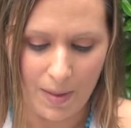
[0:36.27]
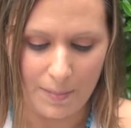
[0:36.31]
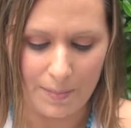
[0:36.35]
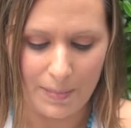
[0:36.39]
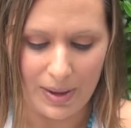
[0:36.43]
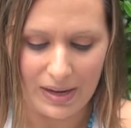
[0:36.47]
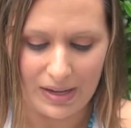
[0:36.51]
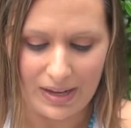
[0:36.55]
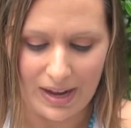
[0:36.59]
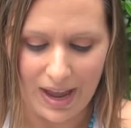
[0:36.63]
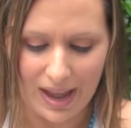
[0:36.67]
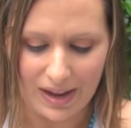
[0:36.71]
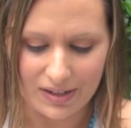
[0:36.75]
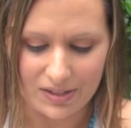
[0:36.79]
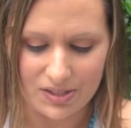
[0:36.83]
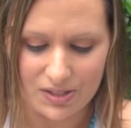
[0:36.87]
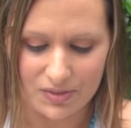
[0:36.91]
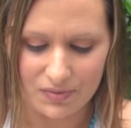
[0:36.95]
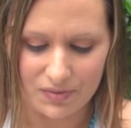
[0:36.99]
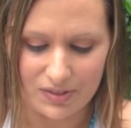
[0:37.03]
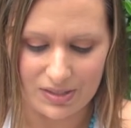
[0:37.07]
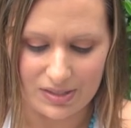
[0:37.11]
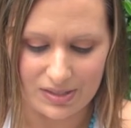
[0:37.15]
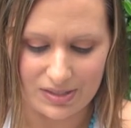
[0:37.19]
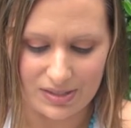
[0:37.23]
Many
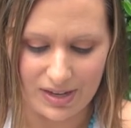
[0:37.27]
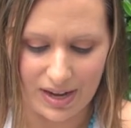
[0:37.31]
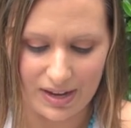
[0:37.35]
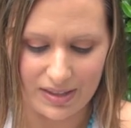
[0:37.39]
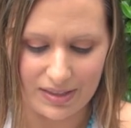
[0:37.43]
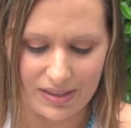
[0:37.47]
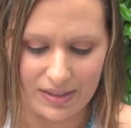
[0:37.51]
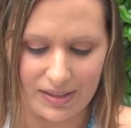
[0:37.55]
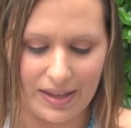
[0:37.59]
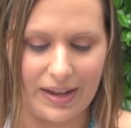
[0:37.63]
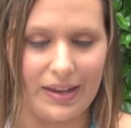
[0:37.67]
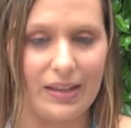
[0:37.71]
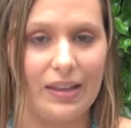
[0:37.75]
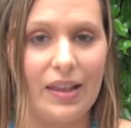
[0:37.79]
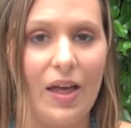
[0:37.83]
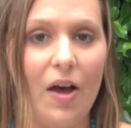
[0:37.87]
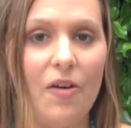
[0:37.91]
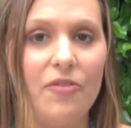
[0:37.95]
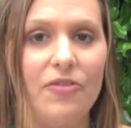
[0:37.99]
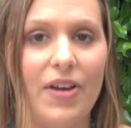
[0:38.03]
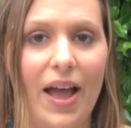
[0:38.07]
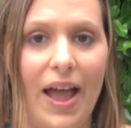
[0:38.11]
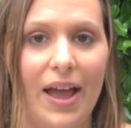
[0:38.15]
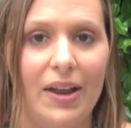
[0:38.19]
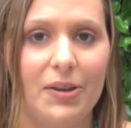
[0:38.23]
activists say that they
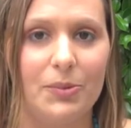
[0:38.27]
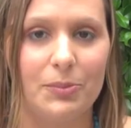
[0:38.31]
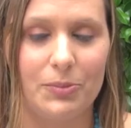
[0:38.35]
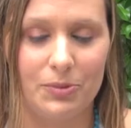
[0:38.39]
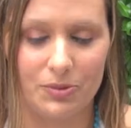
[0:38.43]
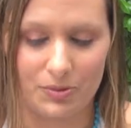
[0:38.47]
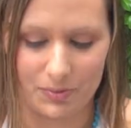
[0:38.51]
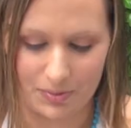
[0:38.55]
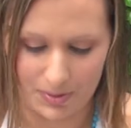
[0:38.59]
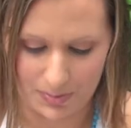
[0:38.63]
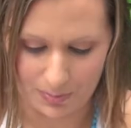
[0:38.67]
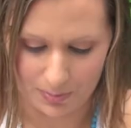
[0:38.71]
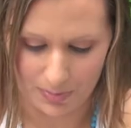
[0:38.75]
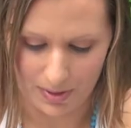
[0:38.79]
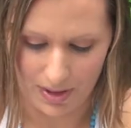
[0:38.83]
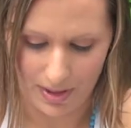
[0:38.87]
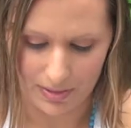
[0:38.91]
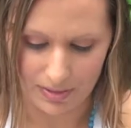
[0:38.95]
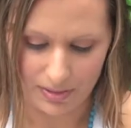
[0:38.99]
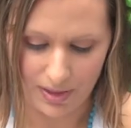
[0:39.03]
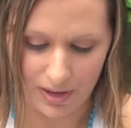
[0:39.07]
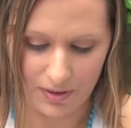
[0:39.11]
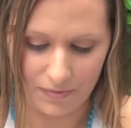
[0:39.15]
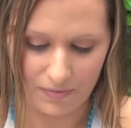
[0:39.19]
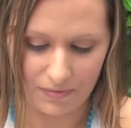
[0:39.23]
love animals,
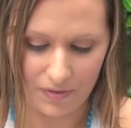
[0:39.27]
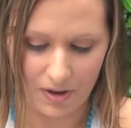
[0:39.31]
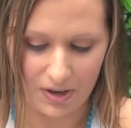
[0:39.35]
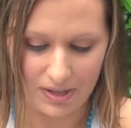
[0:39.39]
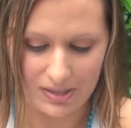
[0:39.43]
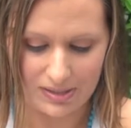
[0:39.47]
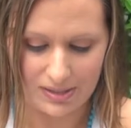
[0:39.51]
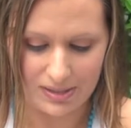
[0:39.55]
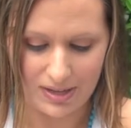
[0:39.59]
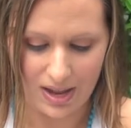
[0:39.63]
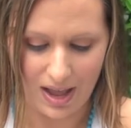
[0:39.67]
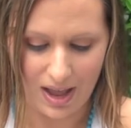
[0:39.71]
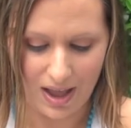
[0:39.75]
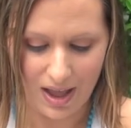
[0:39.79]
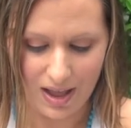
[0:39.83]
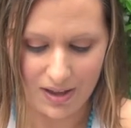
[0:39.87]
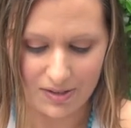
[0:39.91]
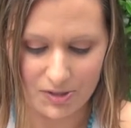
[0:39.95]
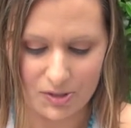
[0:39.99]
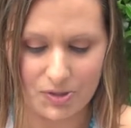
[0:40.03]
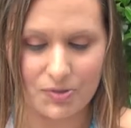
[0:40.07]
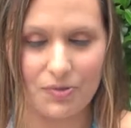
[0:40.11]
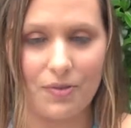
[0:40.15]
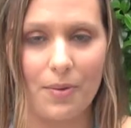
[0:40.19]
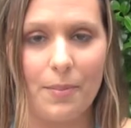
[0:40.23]
but they find it
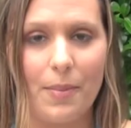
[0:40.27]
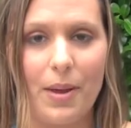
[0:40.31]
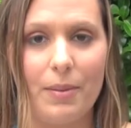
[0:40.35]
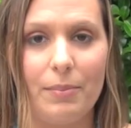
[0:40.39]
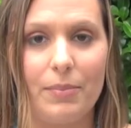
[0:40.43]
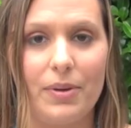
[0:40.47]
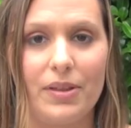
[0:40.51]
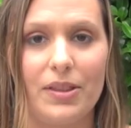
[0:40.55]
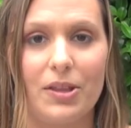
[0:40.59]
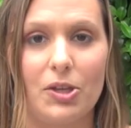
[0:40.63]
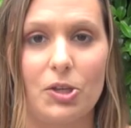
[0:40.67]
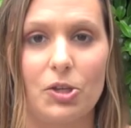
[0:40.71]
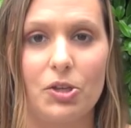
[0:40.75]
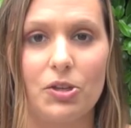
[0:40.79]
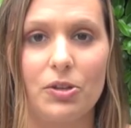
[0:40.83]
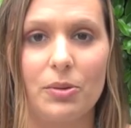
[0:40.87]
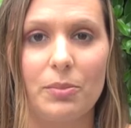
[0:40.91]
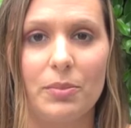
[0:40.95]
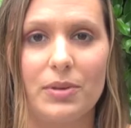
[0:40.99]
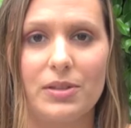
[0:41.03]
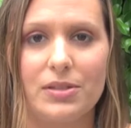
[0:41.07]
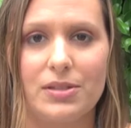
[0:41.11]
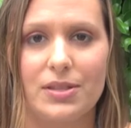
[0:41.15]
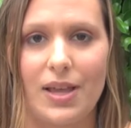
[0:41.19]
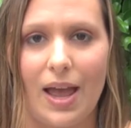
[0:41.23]
hard to remember that
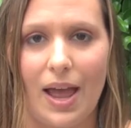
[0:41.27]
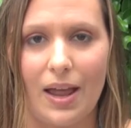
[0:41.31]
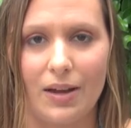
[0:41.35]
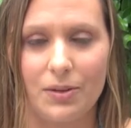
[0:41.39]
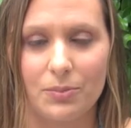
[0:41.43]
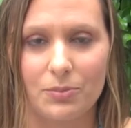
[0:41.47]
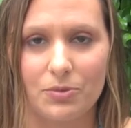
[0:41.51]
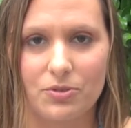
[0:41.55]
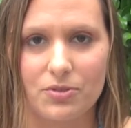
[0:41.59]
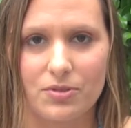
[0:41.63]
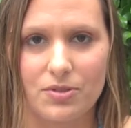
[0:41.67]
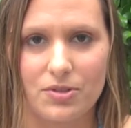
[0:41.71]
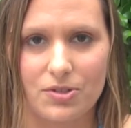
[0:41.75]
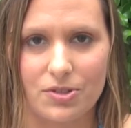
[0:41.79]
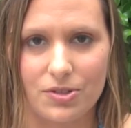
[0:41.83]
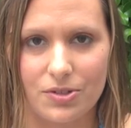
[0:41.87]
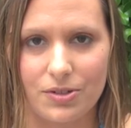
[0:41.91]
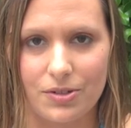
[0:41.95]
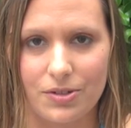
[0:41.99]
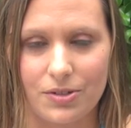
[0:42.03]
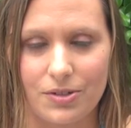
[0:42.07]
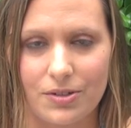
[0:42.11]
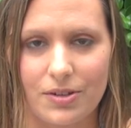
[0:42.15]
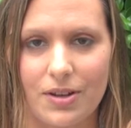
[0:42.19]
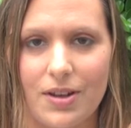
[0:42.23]
humans are animals
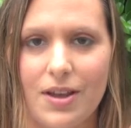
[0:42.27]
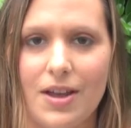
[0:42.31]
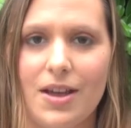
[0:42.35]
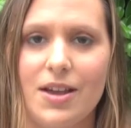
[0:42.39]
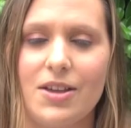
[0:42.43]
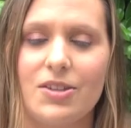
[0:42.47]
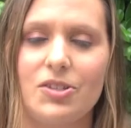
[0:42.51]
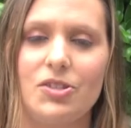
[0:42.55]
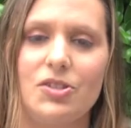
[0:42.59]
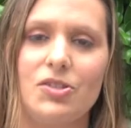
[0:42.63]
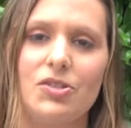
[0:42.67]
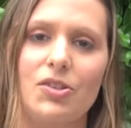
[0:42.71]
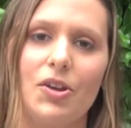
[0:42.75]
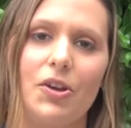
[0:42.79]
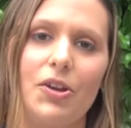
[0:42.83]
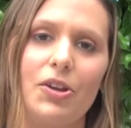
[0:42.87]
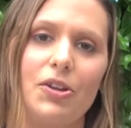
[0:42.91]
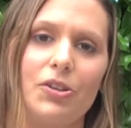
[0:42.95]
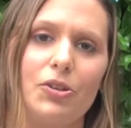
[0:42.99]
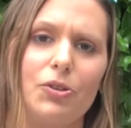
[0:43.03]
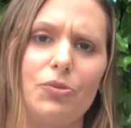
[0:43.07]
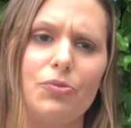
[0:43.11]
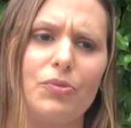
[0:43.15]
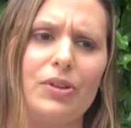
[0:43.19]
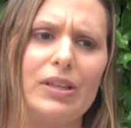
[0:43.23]
too. So
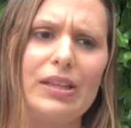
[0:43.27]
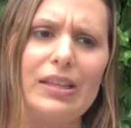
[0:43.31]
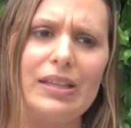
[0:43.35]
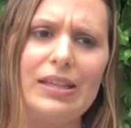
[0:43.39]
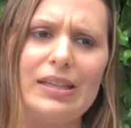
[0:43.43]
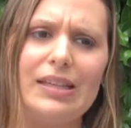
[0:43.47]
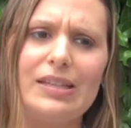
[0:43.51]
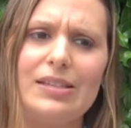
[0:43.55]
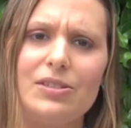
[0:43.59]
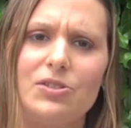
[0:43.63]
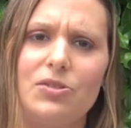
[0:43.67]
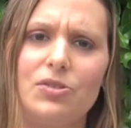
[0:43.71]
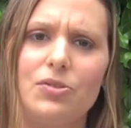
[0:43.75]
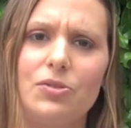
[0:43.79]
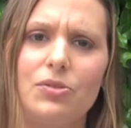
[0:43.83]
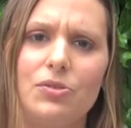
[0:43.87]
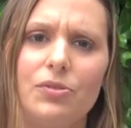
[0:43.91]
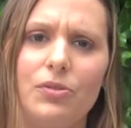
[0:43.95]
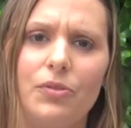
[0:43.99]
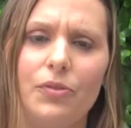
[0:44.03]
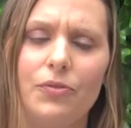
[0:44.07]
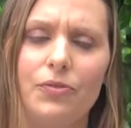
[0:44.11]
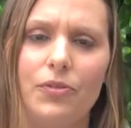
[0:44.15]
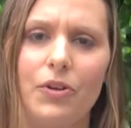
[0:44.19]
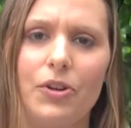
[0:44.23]
you really need
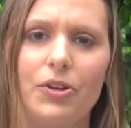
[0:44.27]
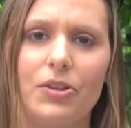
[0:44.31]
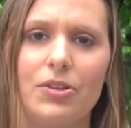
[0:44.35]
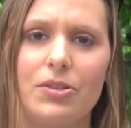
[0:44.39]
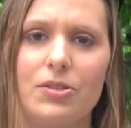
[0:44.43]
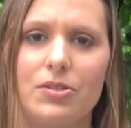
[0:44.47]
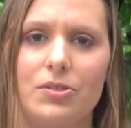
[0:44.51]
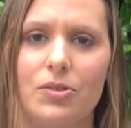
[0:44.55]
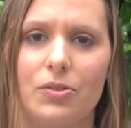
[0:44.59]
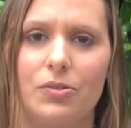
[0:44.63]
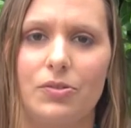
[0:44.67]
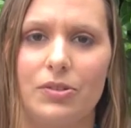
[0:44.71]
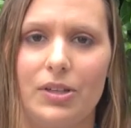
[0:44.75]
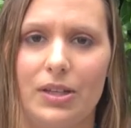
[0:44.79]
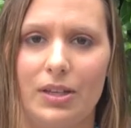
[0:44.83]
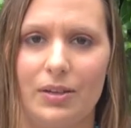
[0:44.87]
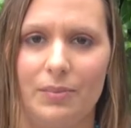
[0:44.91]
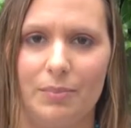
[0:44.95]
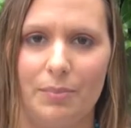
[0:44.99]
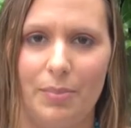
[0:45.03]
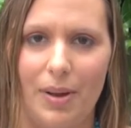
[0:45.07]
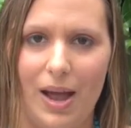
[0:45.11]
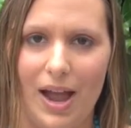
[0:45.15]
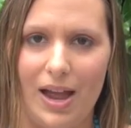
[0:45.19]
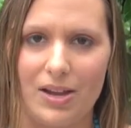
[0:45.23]
to focus on
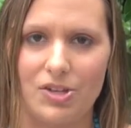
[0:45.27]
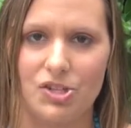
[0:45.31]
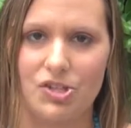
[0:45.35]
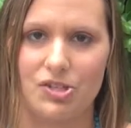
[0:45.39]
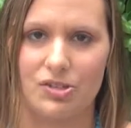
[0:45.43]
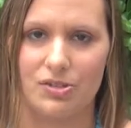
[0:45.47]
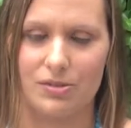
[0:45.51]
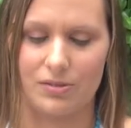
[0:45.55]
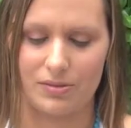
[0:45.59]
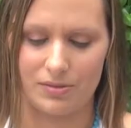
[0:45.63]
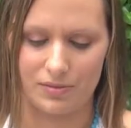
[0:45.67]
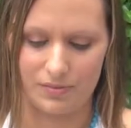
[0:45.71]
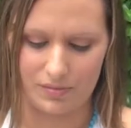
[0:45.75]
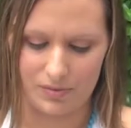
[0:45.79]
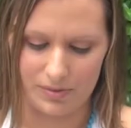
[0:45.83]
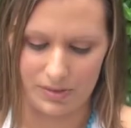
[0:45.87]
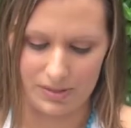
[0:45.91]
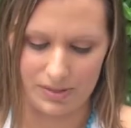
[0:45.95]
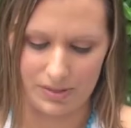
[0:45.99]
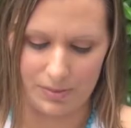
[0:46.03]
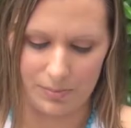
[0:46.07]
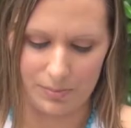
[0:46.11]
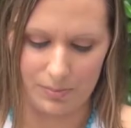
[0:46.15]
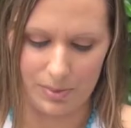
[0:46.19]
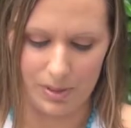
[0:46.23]
compassion for
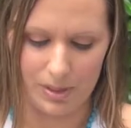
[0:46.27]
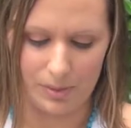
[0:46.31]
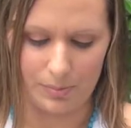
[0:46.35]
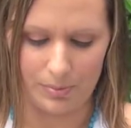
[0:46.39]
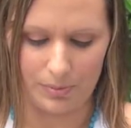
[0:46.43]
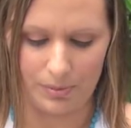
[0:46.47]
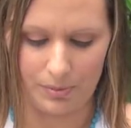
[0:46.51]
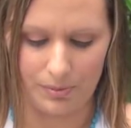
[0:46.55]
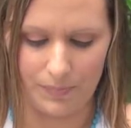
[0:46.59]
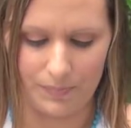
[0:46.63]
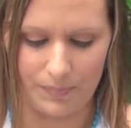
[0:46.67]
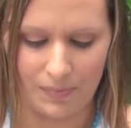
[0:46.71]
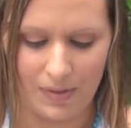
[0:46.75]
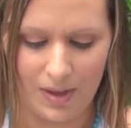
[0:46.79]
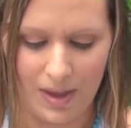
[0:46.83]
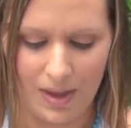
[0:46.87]
some people.